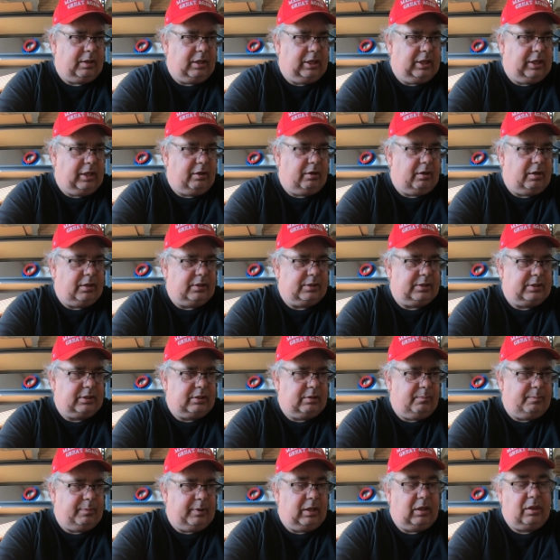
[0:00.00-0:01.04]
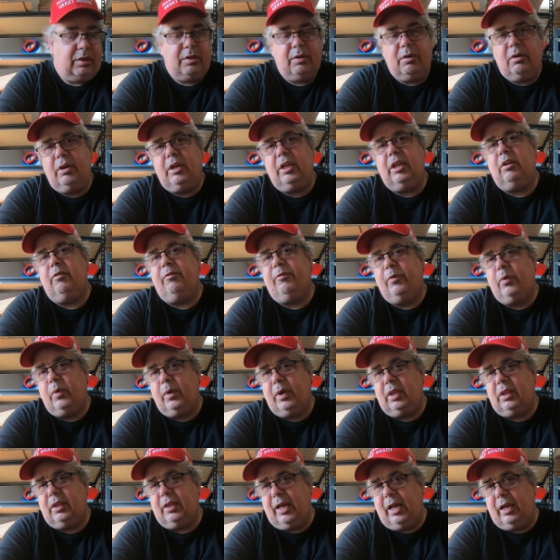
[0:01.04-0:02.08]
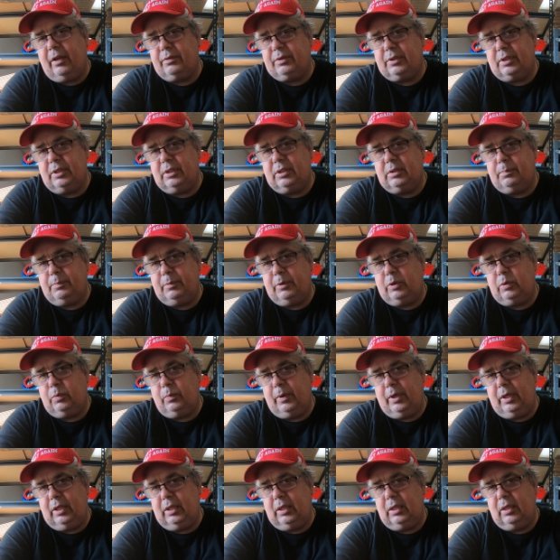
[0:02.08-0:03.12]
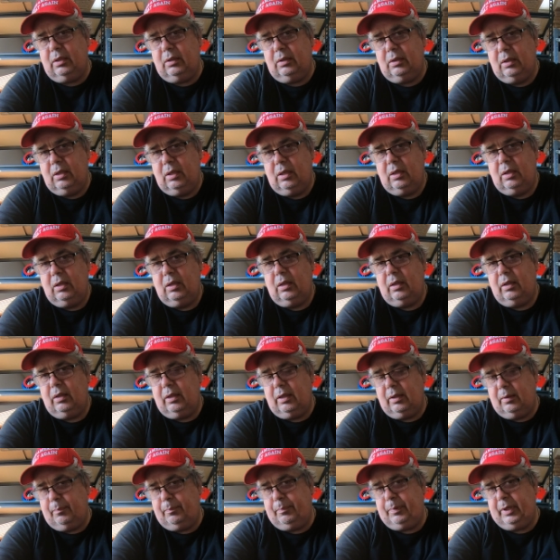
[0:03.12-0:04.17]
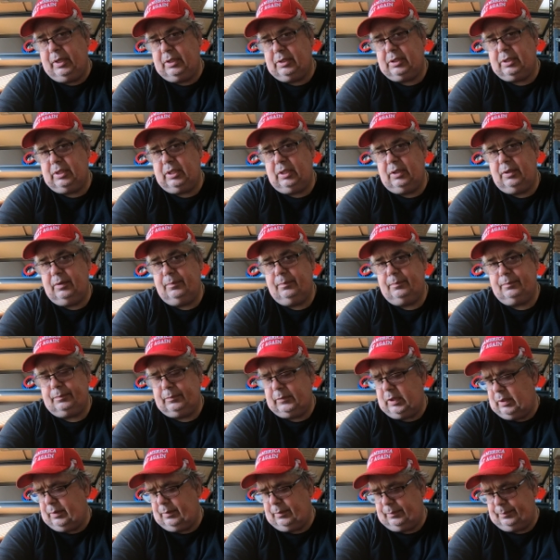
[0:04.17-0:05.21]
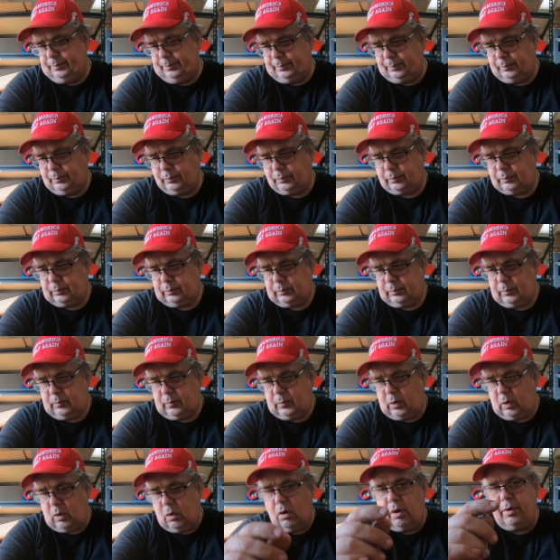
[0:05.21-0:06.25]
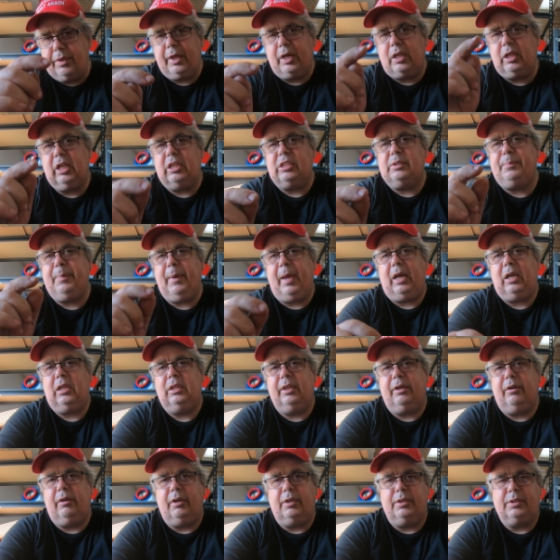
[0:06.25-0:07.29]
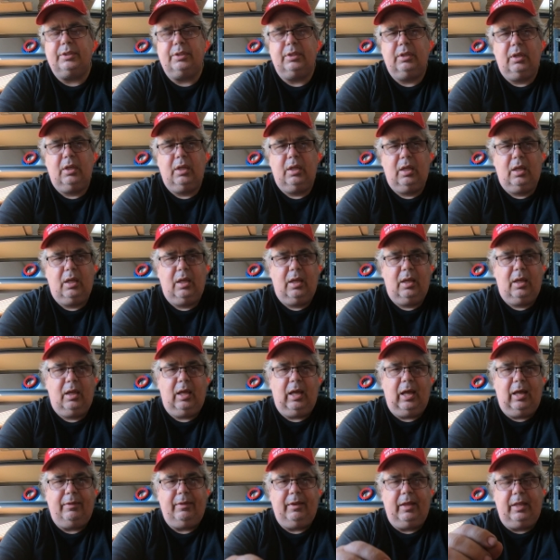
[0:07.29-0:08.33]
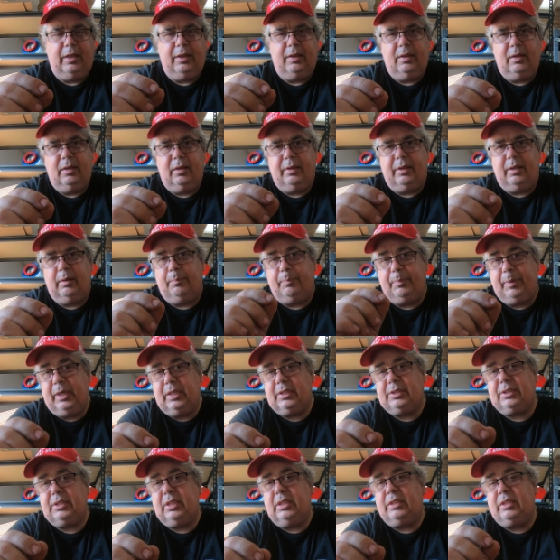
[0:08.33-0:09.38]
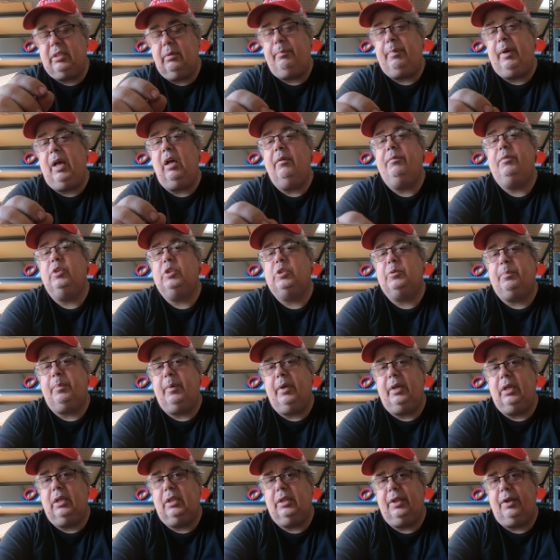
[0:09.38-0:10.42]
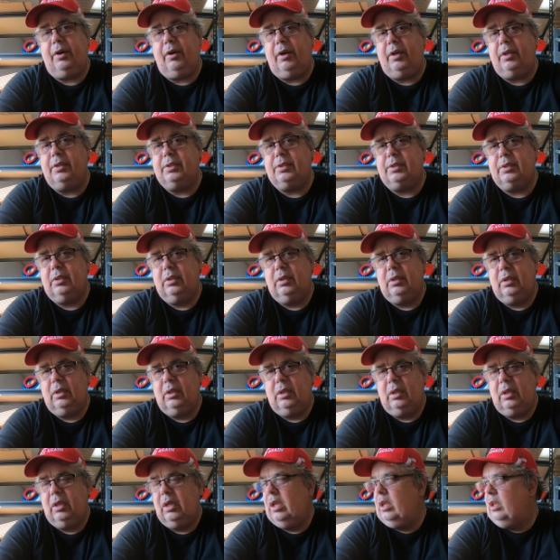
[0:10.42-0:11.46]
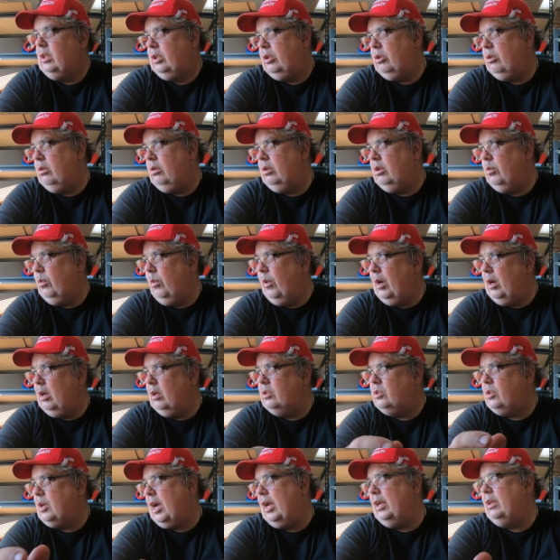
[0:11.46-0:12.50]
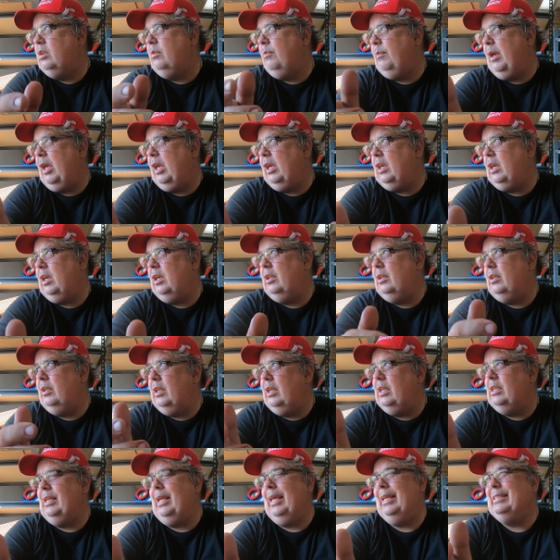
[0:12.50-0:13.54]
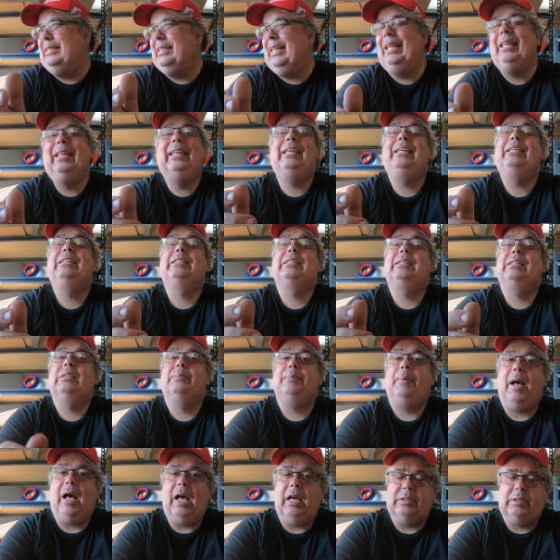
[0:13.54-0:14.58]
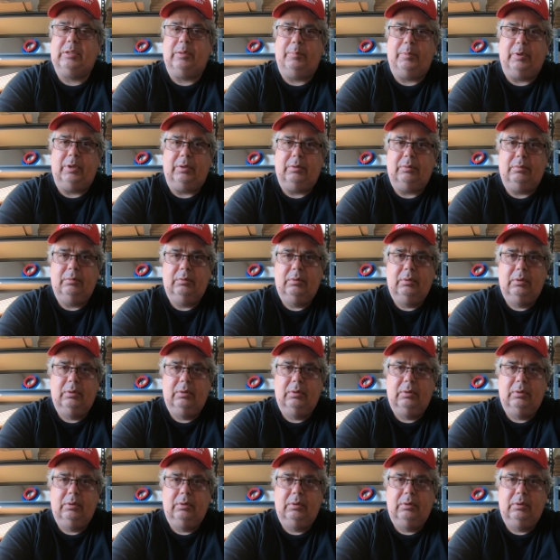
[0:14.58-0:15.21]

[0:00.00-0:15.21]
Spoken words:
clearance to be 30 to 40 thousandths between the piston or the clutch pack clearance, and then the piston to Bellevue spring clearance, you want to try to make it as least as possible.